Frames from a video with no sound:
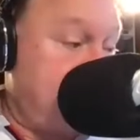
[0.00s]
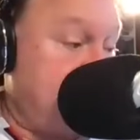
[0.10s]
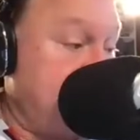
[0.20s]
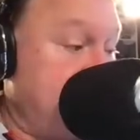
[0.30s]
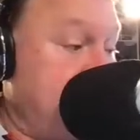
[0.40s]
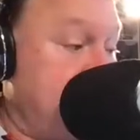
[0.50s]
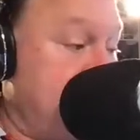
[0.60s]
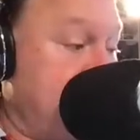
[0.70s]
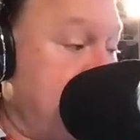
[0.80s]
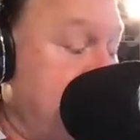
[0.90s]

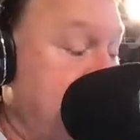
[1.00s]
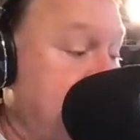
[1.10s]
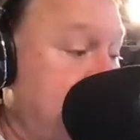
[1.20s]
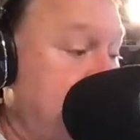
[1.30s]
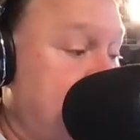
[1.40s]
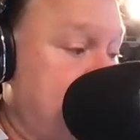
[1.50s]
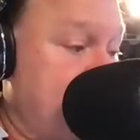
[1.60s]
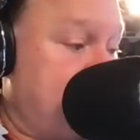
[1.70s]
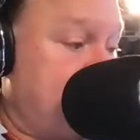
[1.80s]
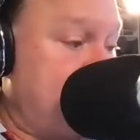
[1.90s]

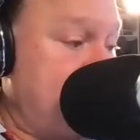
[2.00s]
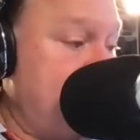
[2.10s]
376-5483.